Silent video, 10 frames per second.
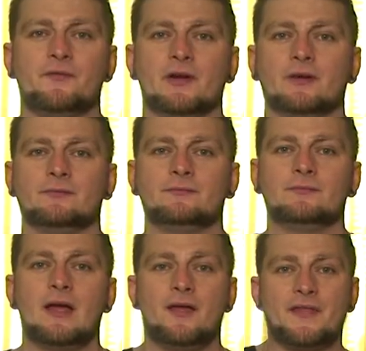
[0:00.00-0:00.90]
Revealed.
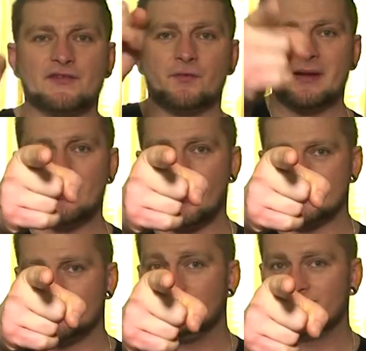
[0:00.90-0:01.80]
Thanks for being
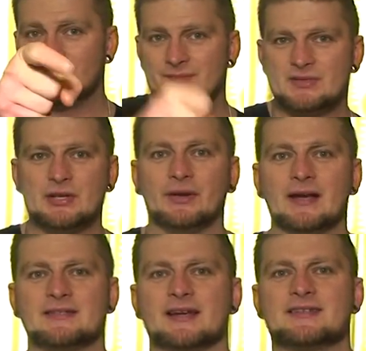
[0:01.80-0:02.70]
awesome. See you
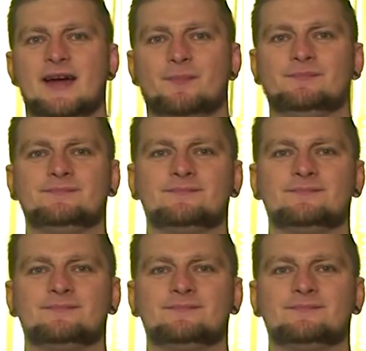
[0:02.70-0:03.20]
guys next time.